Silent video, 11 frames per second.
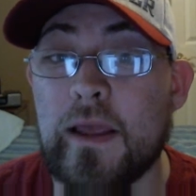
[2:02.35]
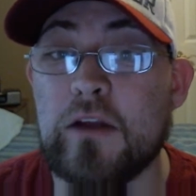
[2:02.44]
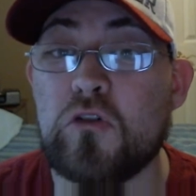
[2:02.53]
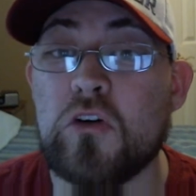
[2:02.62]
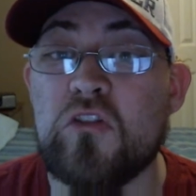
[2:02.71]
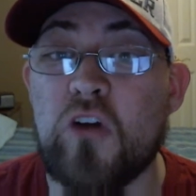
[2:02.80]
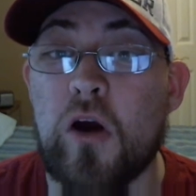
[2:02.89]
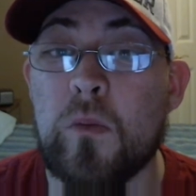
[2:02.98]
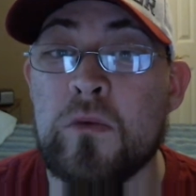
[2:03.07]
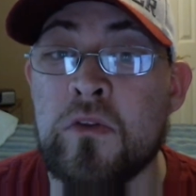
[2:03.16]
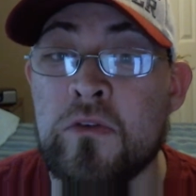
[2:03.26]
Landry
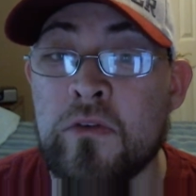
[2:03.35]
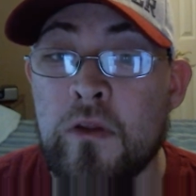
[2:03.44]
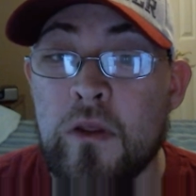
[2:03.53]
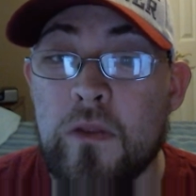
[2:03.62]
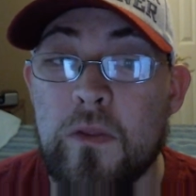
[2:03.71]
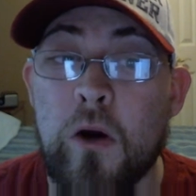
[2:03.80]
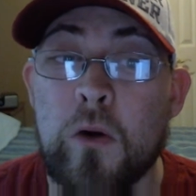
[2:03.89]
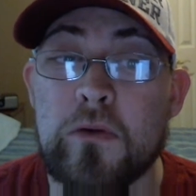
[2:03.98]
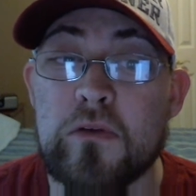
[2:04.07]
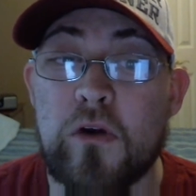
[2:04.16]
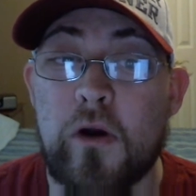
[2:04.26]
Jones, the
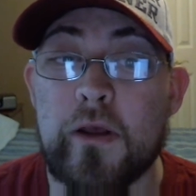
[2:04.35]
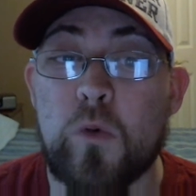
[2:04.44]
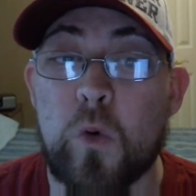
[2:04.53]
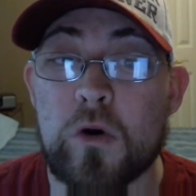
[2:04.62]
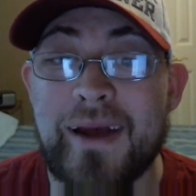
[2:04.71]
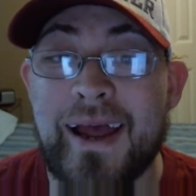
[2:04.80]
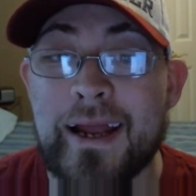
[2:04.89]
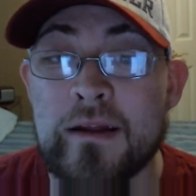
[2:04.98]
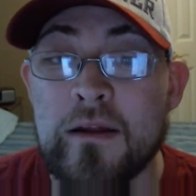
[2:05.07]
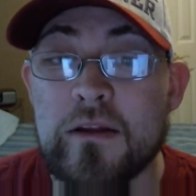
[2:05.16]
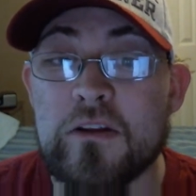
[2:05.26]
OU starting
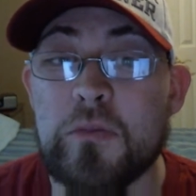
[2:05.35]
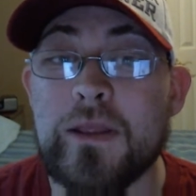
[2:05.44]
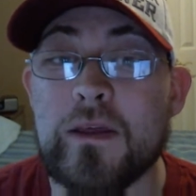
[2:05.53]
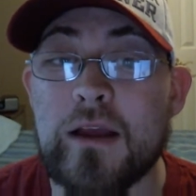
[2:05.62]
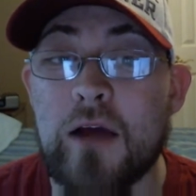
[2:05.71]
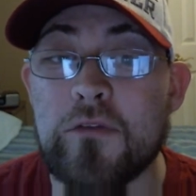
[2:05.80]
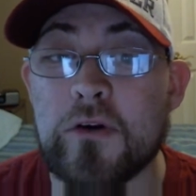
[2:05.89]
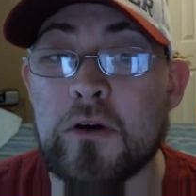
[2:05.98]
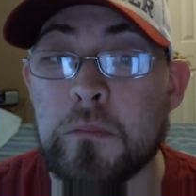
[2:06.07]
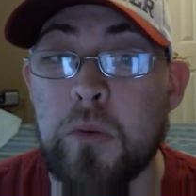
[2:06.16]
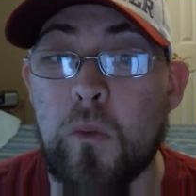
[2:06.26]
quarterback, to be the
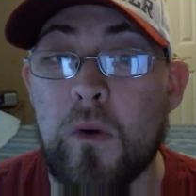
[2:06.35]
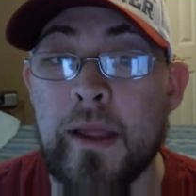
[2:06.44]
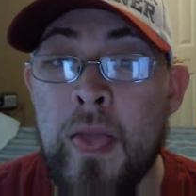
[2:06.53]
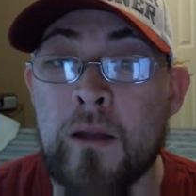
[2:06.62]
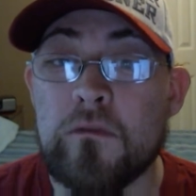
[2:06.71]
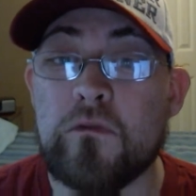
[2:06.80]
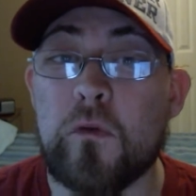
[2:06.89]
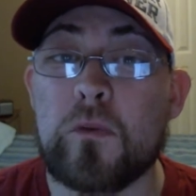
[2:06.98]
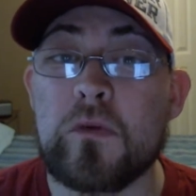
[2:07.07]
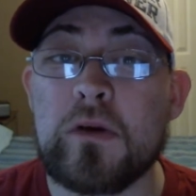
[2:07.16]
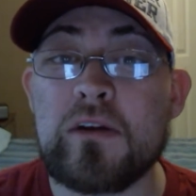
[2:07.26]
cover boy
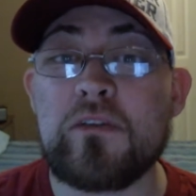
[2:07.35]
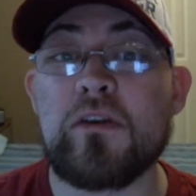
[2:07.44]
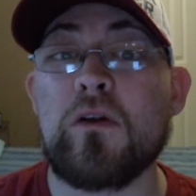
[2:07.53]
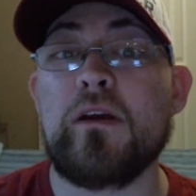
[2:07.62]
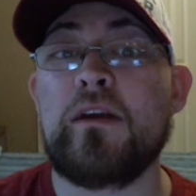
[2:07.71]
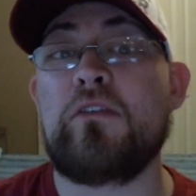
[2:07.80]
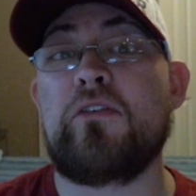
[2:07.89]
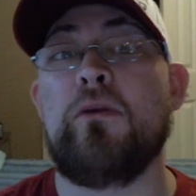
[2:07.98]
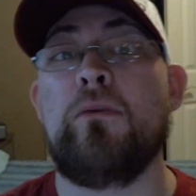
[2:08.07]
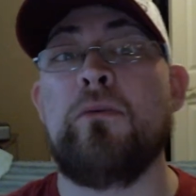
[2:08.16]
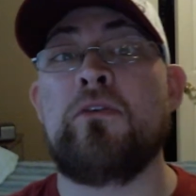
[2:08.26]
for regional
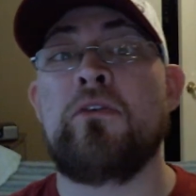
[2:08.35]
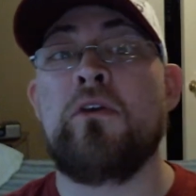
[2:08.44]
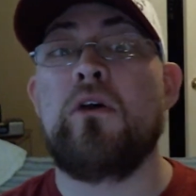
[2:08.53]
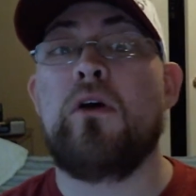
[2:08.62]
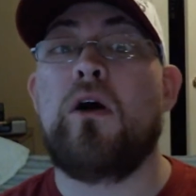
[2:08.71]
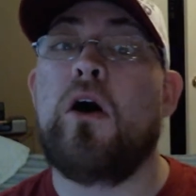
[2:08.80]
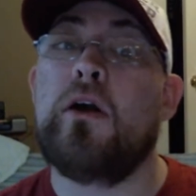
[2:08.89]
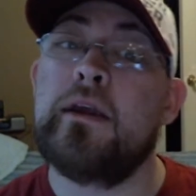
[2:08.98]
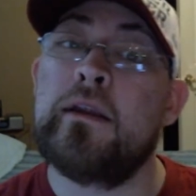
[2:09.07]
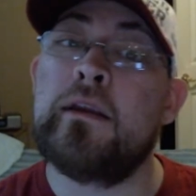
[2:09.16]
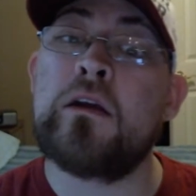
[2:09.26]
issues
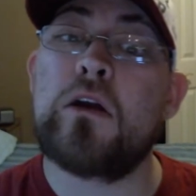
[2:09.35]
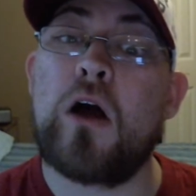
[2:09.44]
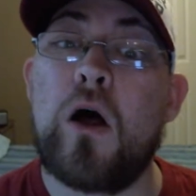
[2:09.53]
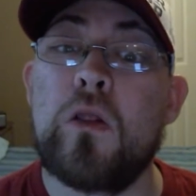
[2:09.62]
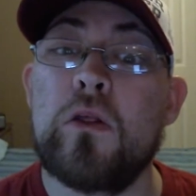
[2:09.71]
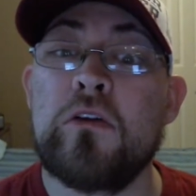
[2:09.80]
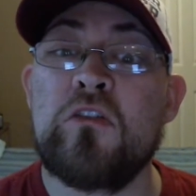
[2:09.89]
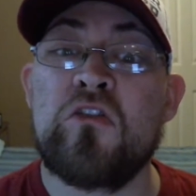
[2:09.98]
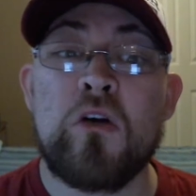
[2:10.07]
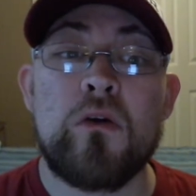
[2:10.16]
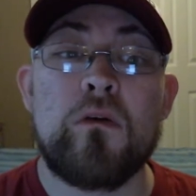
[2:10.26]
in
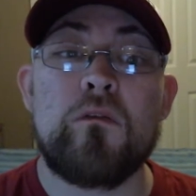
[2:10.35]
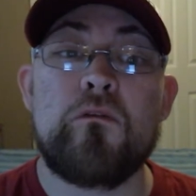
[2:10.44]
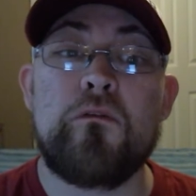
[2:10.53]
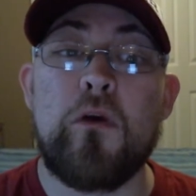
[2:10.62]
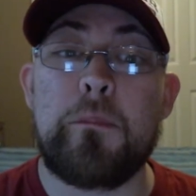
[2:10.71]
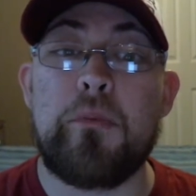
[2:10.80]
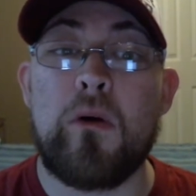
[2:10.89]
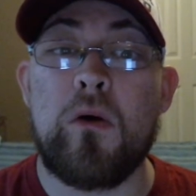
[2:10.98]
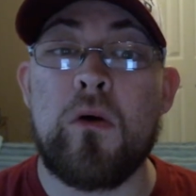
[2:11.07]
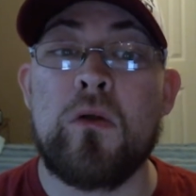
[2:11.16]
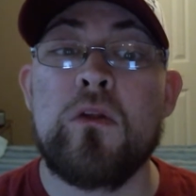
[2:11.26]
college
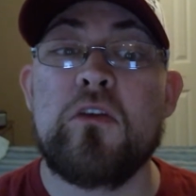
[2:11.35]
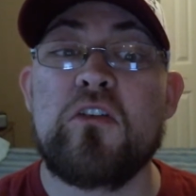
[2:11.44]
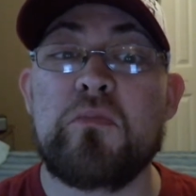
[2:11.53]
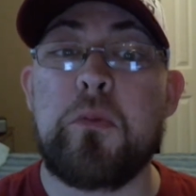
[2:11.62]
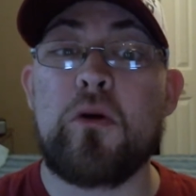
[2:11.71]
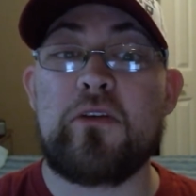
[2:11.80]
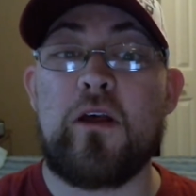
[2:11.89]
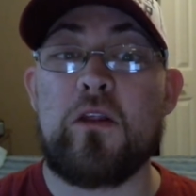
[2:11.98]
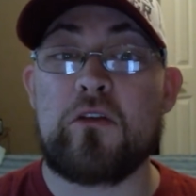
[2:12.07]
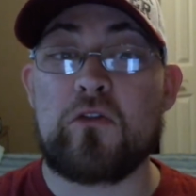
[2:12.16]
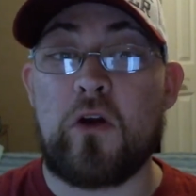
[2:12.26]
football, Sports
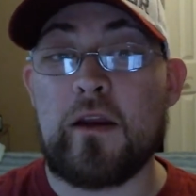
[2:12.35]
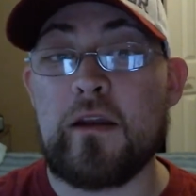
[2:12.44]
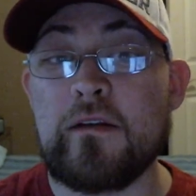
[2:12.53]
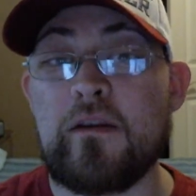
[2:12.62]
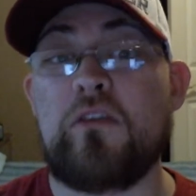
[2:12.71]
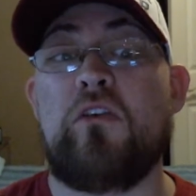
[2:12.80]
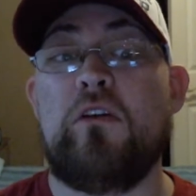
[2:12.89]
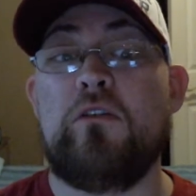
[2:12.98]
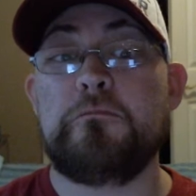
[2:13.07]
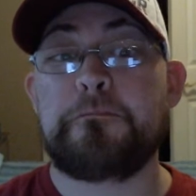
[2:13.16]
Illustrated edition.